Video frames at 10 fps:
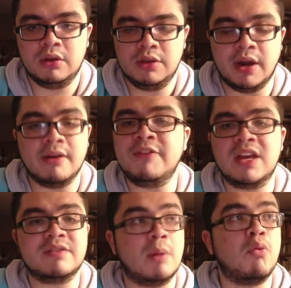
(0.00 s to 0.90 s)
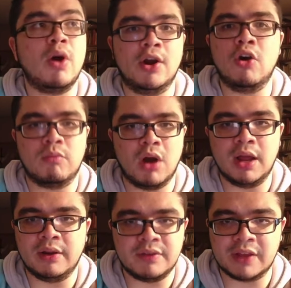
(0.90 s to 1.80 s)
you know, if he gives up one home
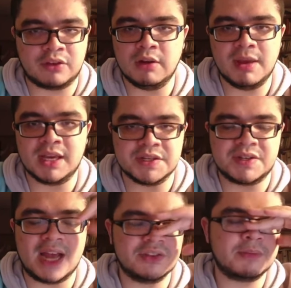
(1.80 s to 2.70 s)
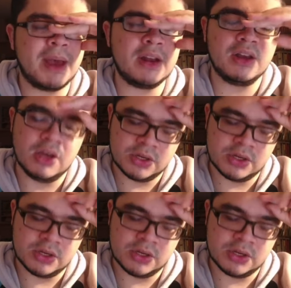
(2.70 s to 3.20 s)
run, that's going to make his stats look bad.